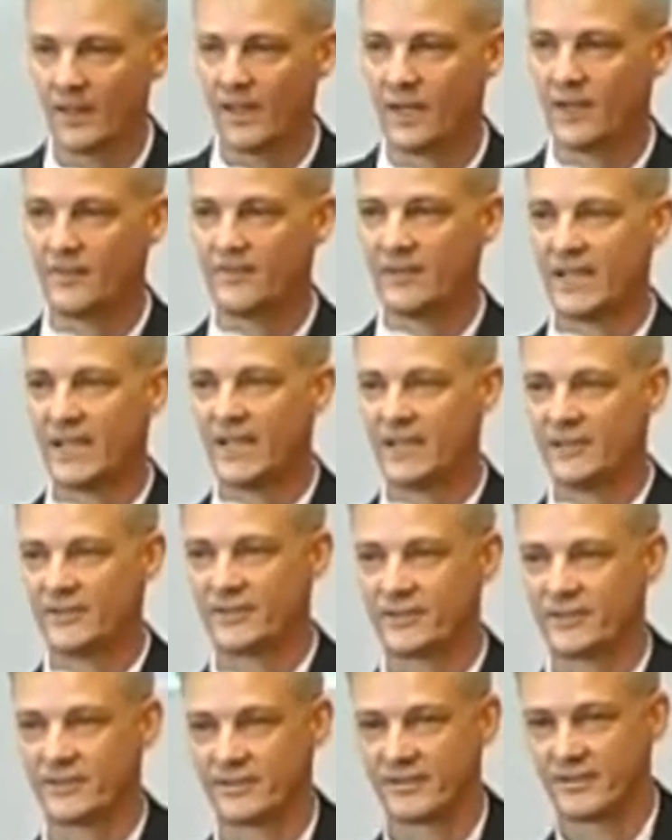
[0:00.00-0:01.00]

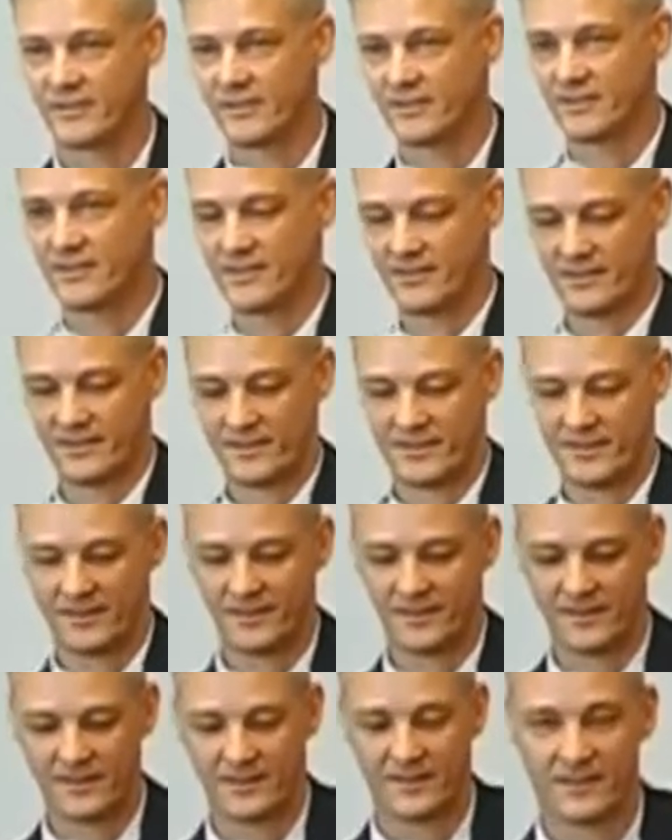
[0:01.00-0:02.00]
And
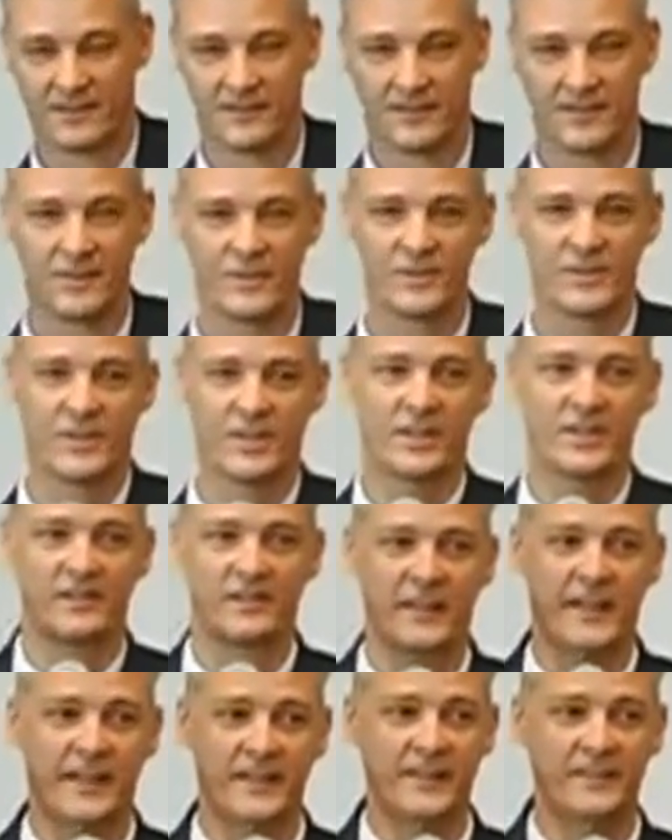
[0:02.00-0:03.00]
who's heard
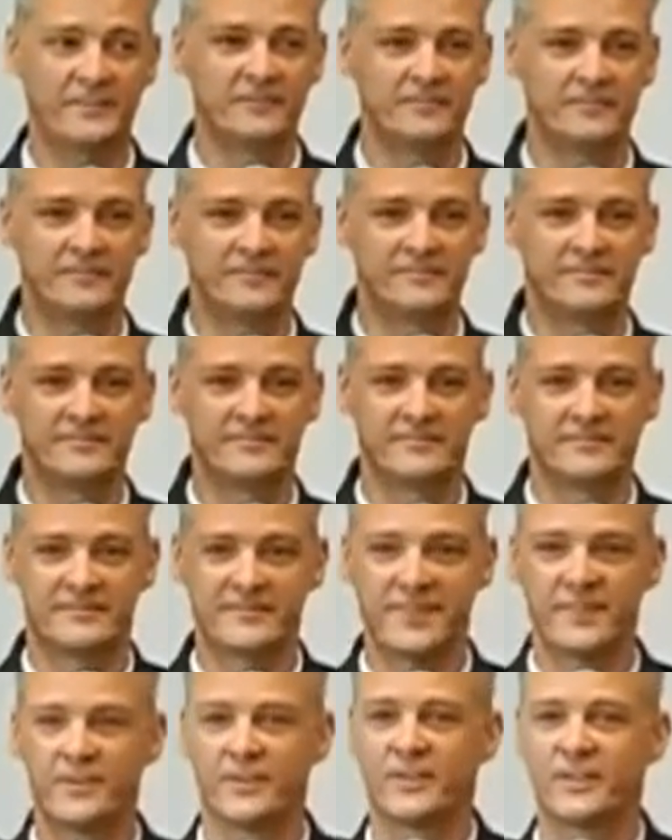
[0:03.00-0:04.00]
of HANA?
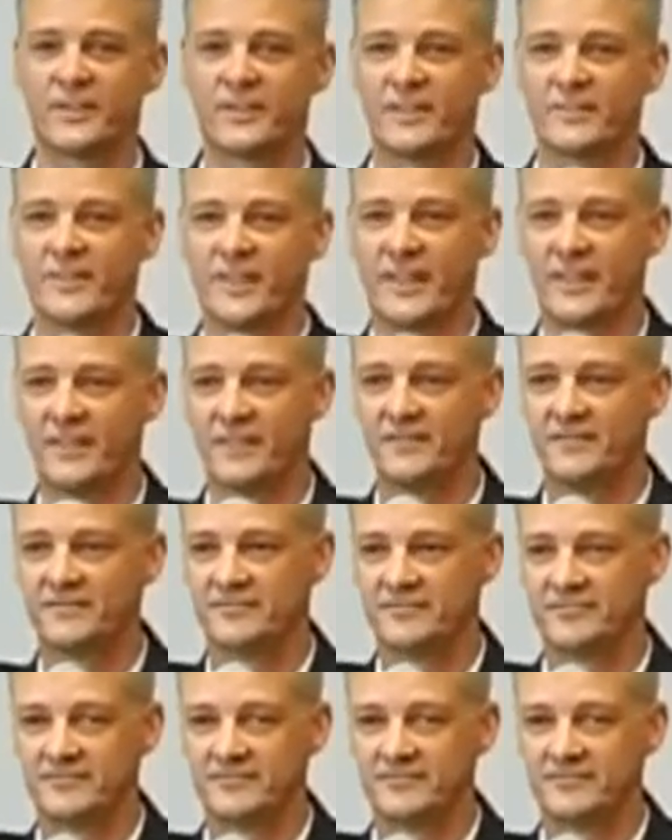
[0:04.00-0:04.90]
Anyone heard of HANA?